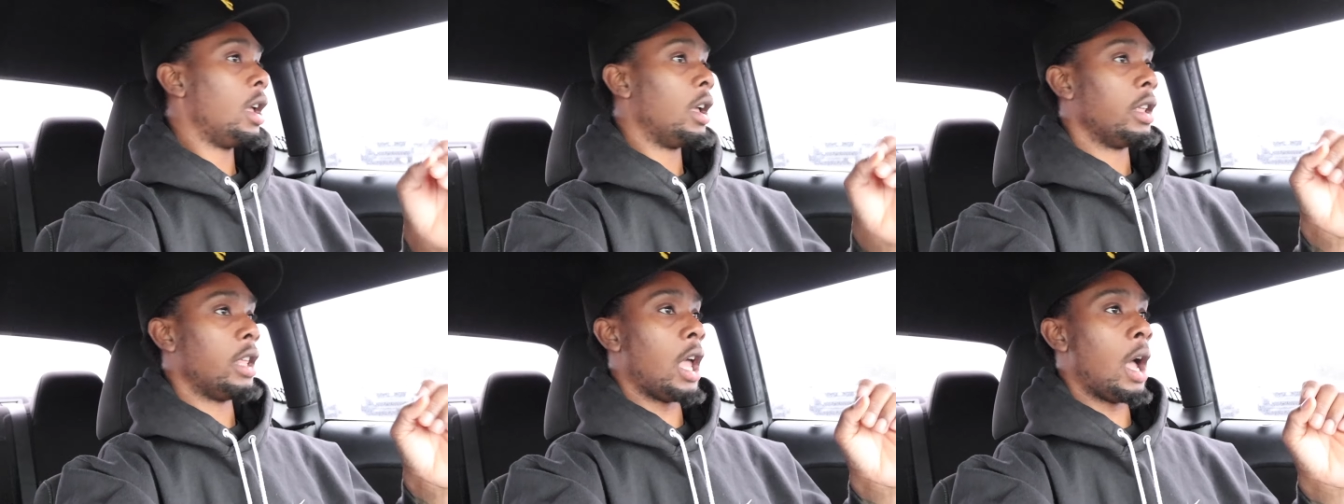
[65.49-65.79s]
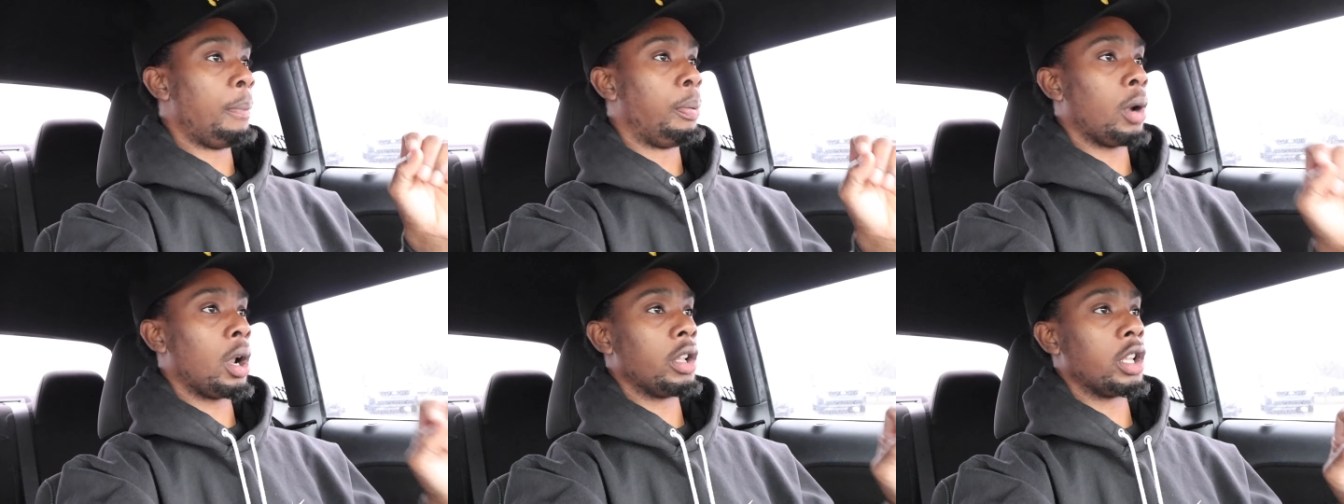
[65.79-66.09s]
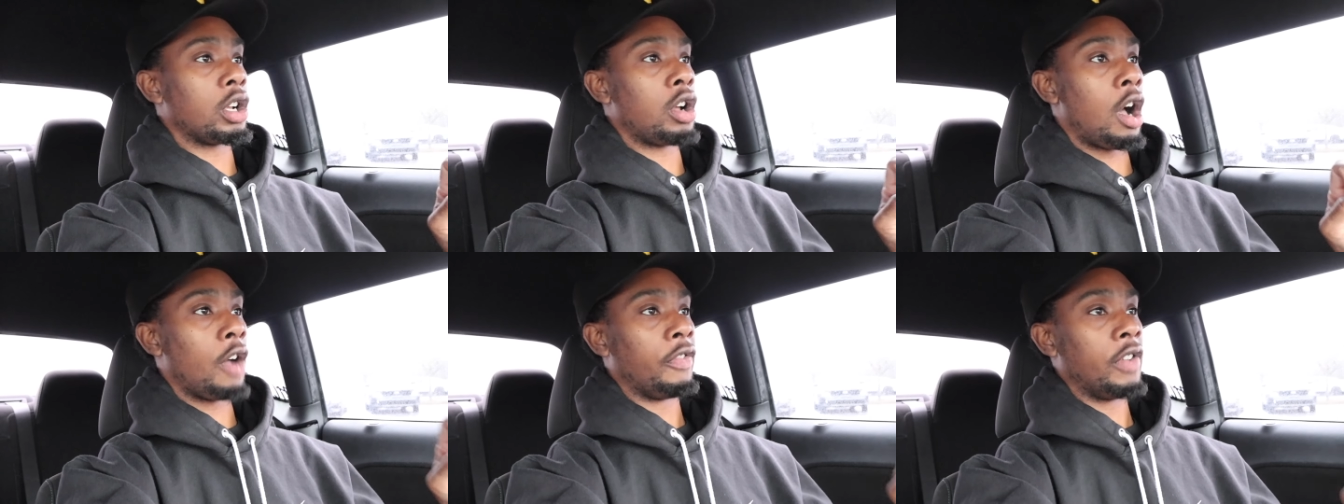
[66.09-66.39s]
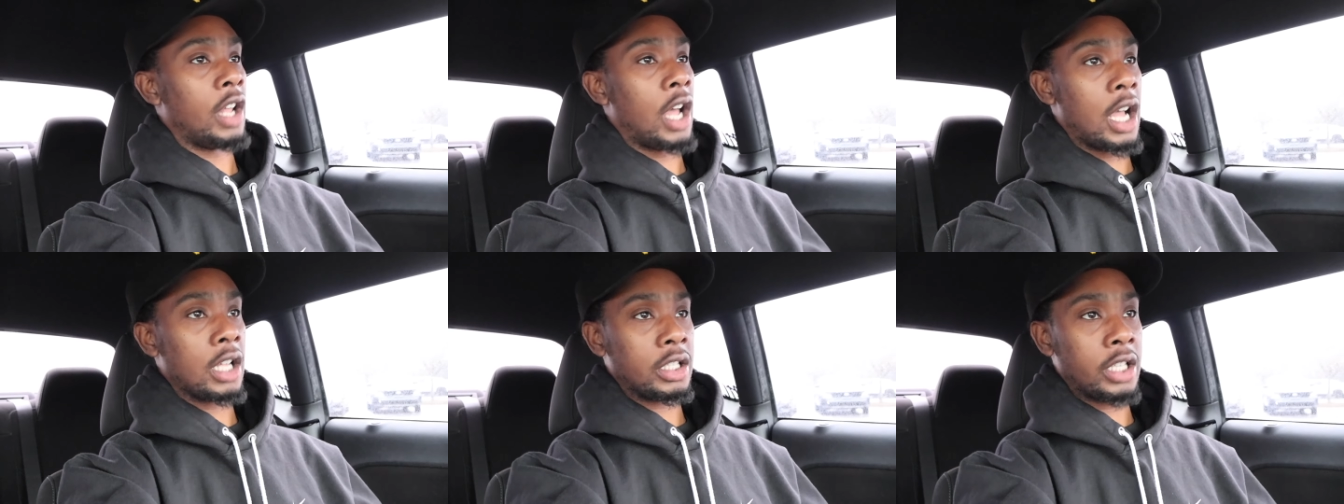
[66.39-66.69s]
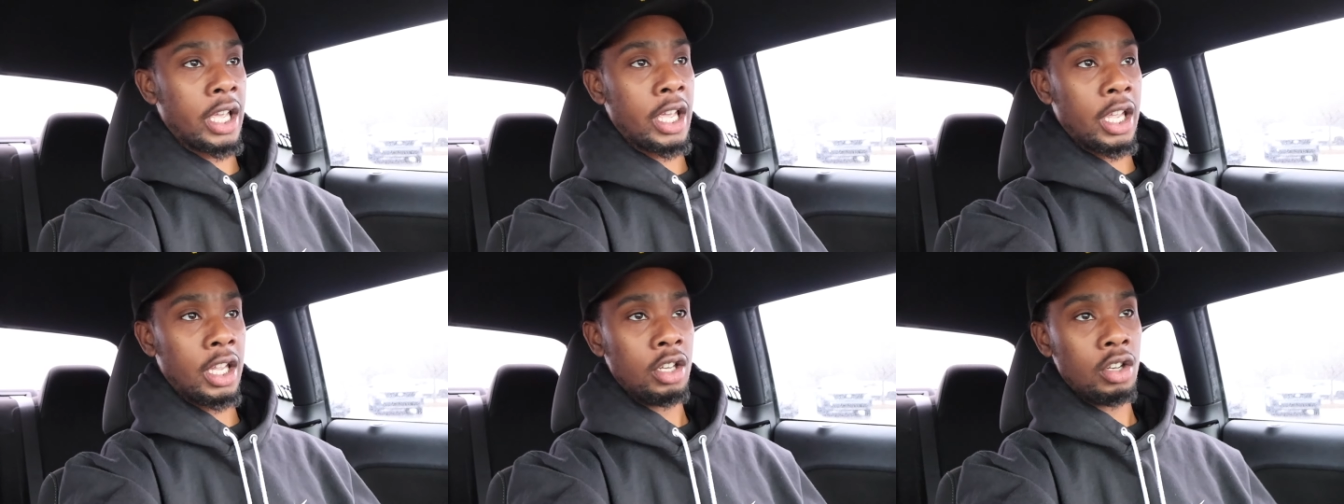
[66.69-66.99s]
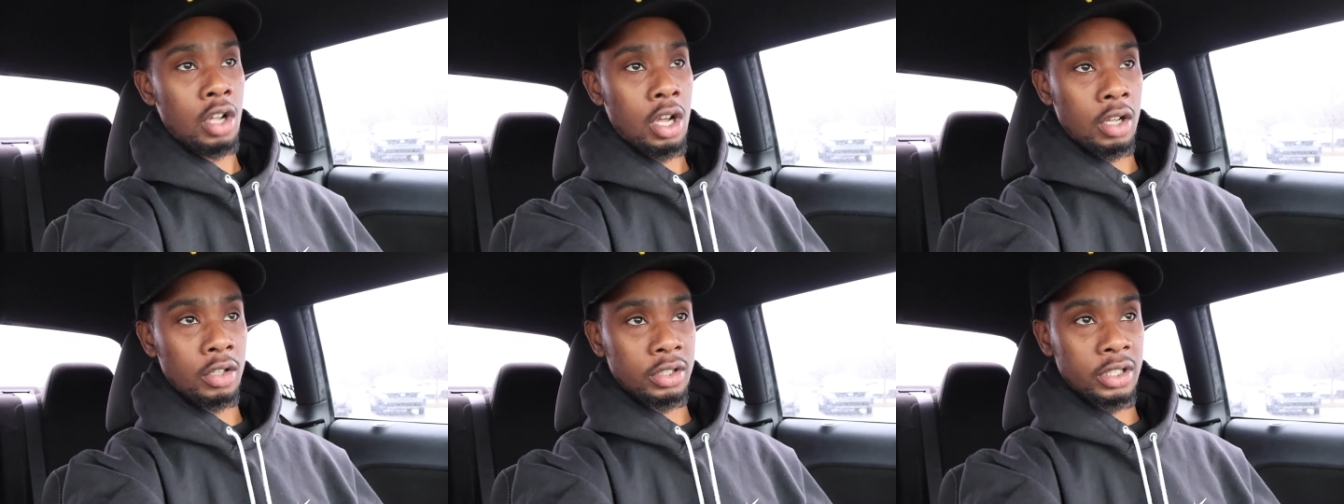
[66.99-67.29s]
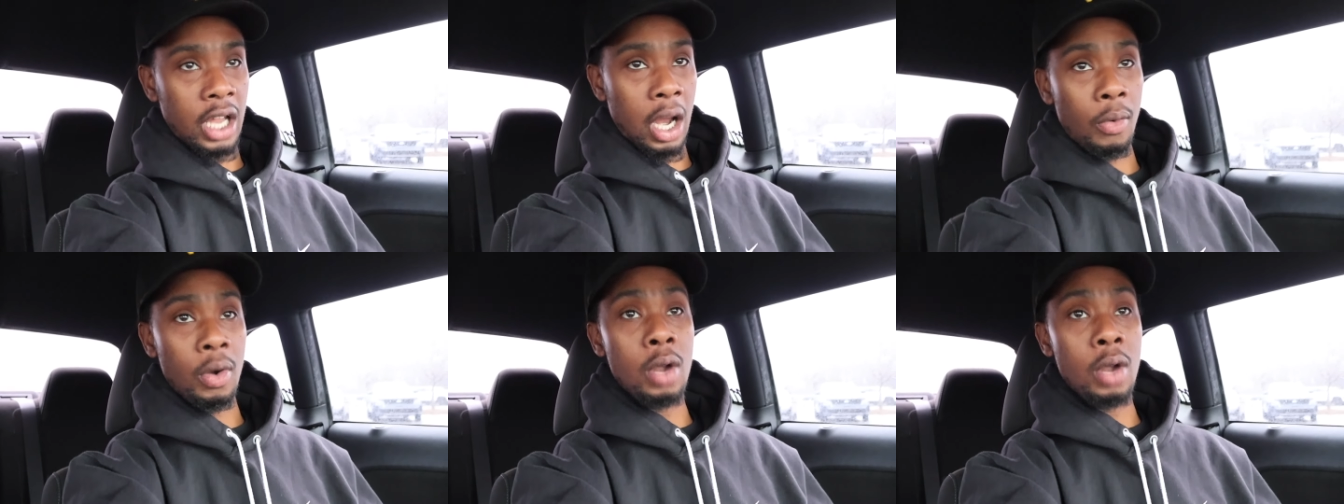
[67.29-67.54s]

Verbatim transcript: Yeah, I pulled up the coffee and octane, you know what I'm saying?